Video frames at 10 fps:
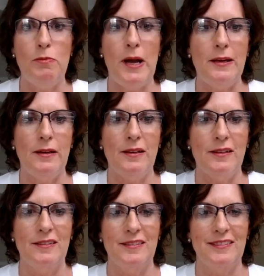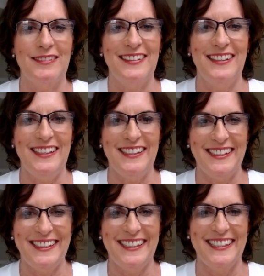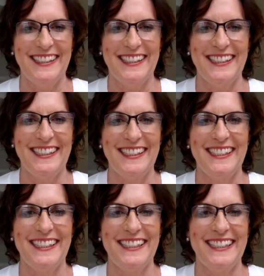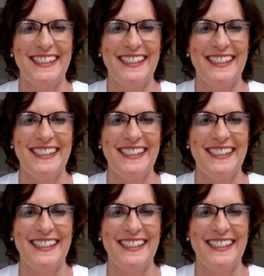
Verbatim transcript: really hard to say. Trump prayer train dot com and get.